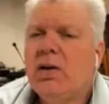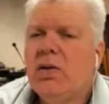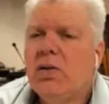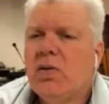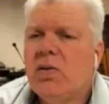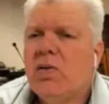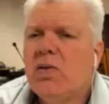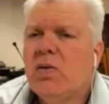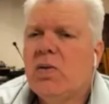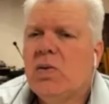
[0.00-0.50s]

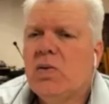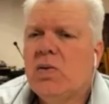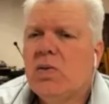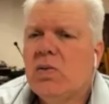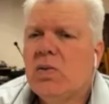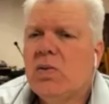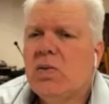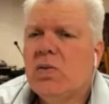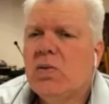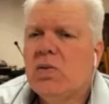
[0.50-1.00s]
You know,
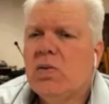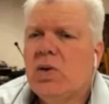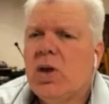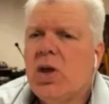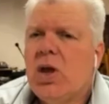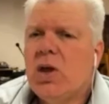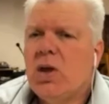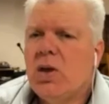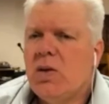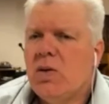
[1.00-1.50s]

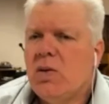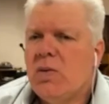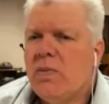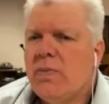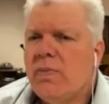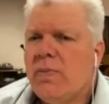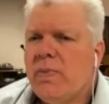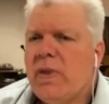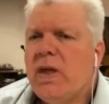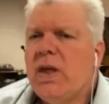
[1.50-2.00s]
and yet it's
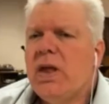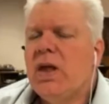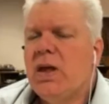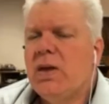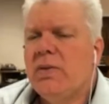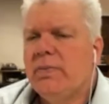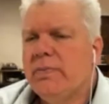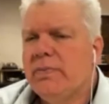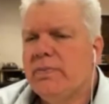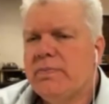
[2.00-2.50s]
a
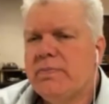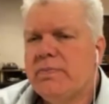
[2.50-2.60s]
sin, but we